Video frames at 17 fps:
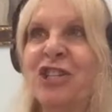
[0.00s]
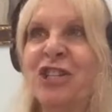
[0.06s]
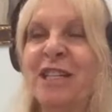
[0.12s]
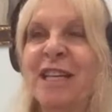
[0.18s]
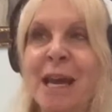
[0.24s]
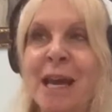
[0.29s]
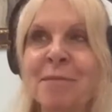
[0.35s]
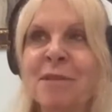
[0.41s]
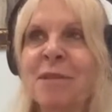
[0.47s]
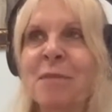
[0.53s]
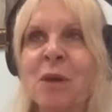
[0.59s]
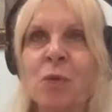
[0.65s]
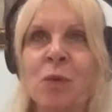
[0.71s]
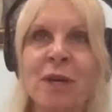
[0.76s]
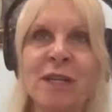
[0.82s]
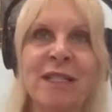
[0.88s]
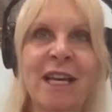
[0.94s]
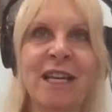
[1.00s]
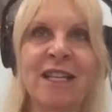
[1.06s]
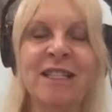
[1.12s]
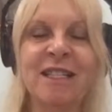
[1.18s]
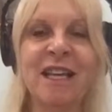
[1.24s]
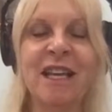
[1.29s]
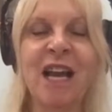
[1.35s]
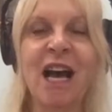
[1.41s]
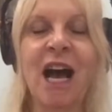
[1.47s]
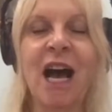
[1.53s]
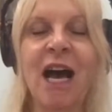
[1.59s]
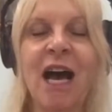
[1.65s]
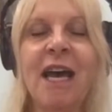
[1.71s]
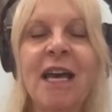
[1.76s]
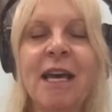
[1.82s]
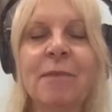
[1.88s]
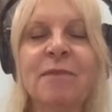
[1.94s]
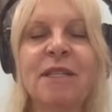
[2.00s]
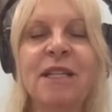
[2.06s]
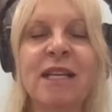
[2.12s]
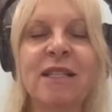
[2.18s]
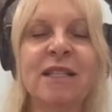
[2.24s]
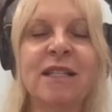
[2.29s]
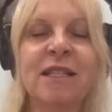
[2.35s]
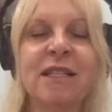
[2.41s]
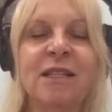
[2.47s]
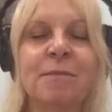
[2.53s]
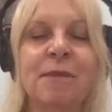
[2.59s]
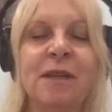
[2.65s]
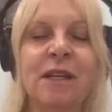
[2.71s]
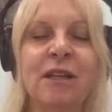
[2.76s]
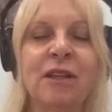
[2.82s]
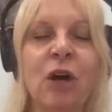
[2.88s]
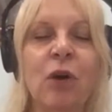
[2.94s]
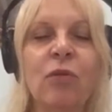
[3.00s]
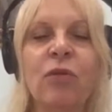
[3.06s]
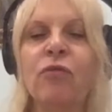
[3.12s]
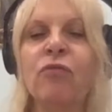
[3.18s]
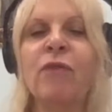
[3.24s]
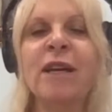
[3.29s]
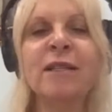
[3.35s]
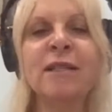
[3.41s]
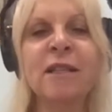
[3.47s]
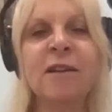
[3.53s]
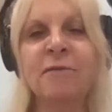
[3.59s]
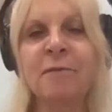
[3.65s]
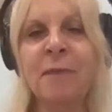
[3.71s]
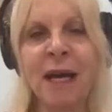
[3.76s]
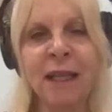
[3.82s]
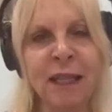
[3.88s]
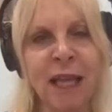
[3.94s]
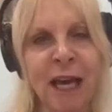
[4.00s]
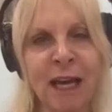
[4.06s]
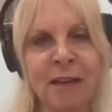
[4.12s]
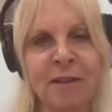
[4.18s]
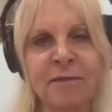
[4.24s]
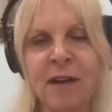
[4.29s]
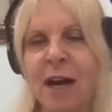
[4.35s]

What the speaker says: came to me one day and said, I am destined to be alone the rest of my life.